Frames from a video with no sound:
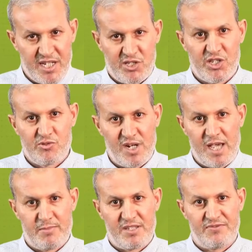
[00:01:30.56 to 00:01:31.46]
is
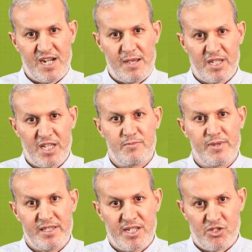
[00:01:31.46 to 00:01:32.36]
described from
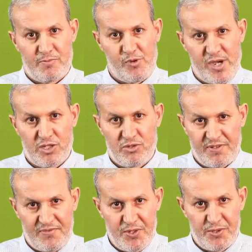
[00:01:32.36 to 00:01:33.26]
kinematics point of
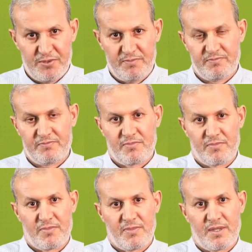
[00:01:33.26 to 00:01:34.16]
view,
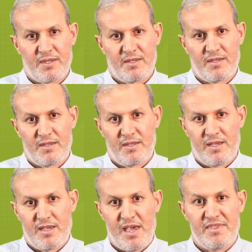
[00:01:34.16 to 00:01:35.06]

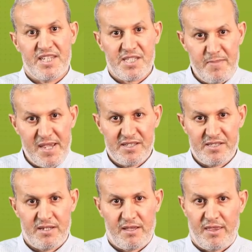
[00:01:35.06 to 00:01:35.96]
and this
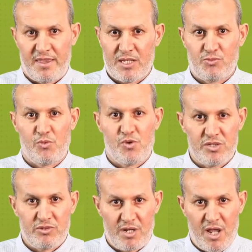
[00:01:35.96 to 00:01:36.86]
means that we
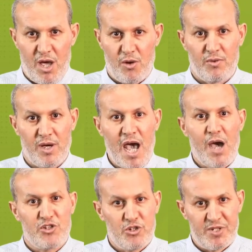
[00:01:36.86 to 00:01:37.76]
want to know
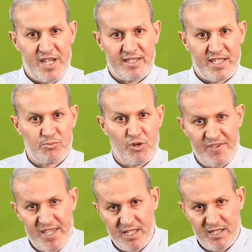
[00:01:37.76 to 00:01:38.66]
how an object is
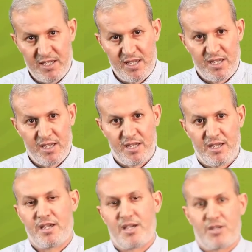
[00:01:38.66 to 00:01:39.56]
moving
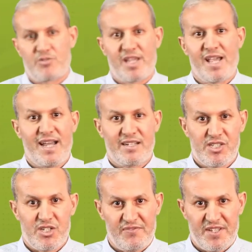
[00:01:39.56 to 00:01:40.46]

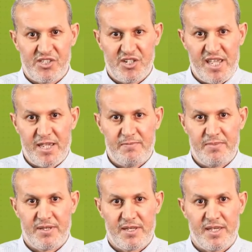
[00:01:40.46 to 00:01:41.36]
regardless of its shape,
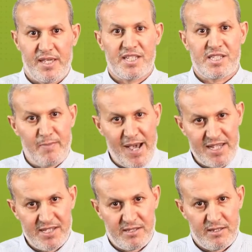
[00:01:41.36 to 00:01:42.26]
its
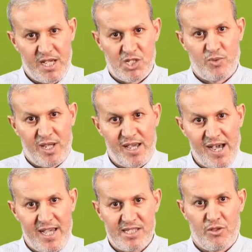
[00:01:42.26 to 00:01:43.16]
mass, as well
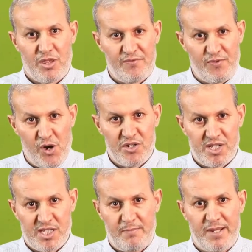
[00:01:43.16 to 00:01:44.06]
as the
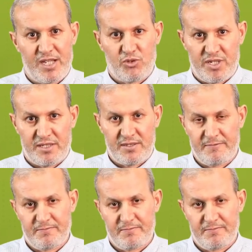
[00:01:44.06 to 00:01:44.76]
forces applied on it.